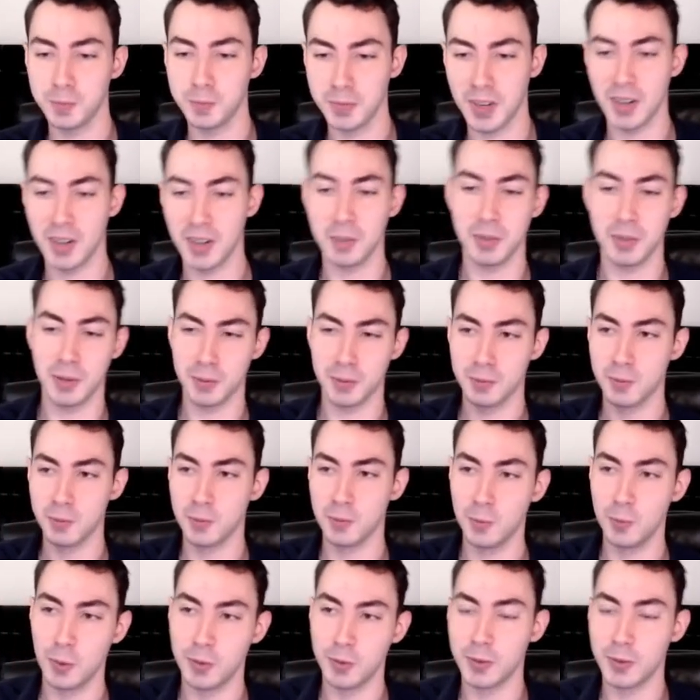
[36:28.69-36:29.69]
but
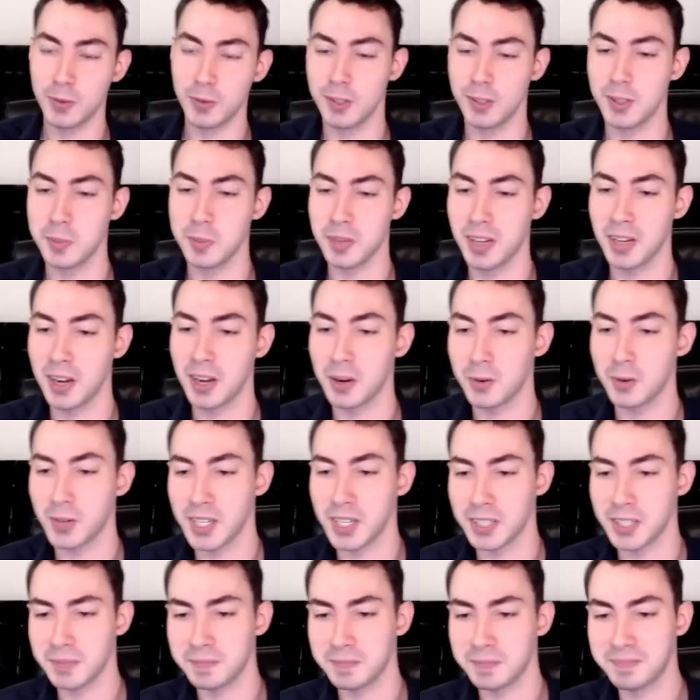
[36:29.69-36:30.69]
we'll figure something out,
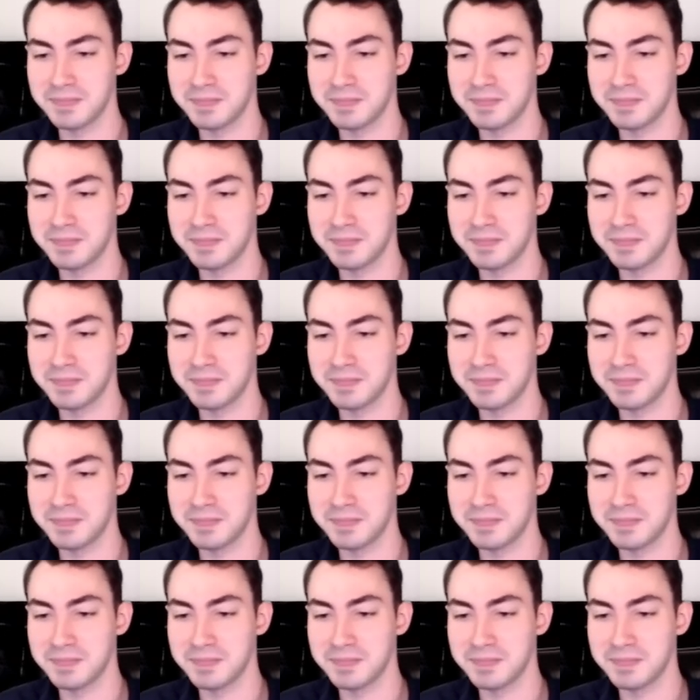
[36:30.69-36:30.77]
right?